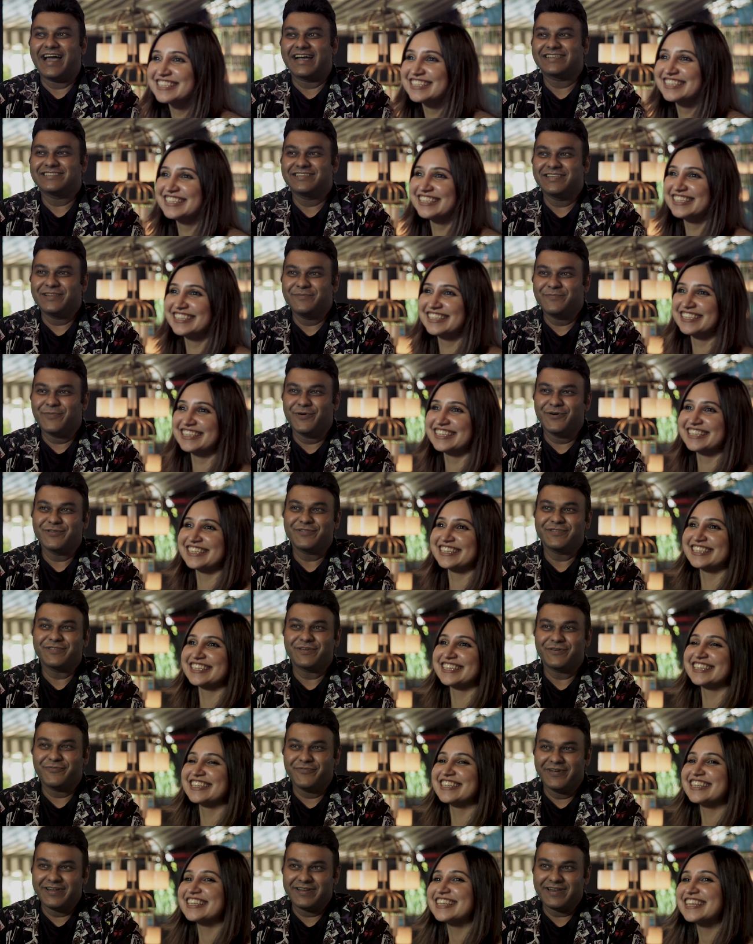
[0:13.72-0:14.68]
Speaker 1: actually both
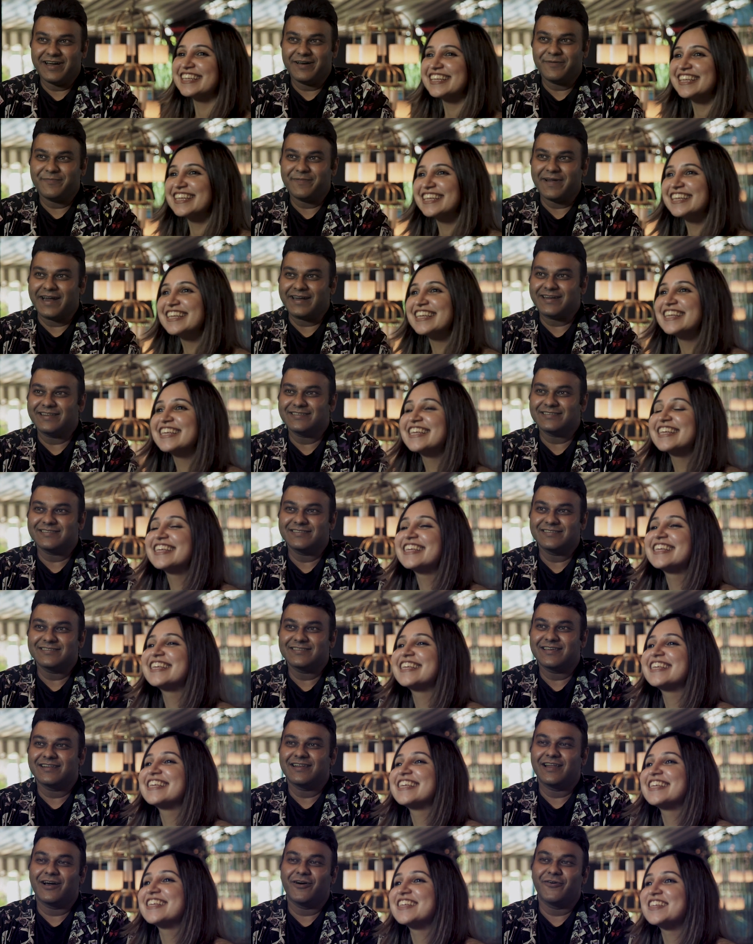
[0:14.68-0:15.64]
quit our
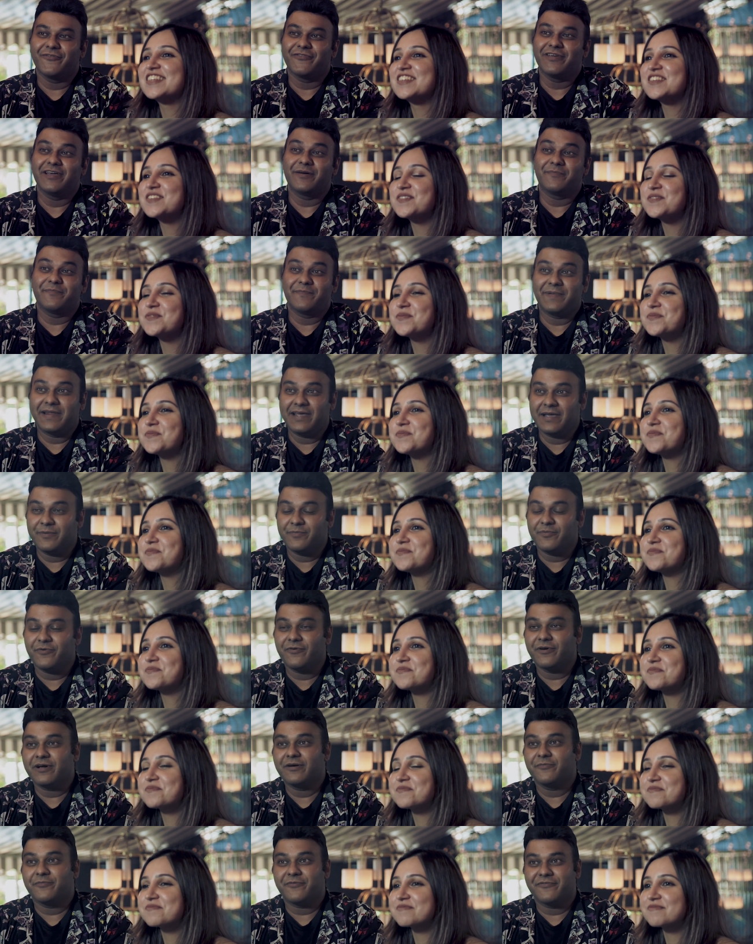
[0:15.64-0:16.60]
practices and now we are playing
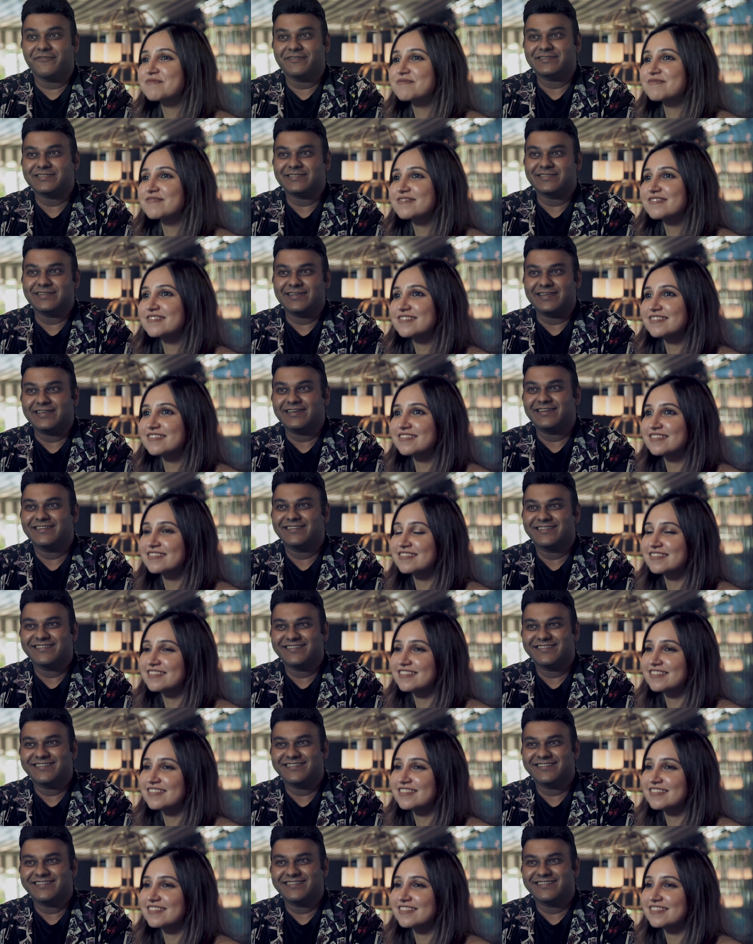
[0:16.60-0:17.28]
poker professionally.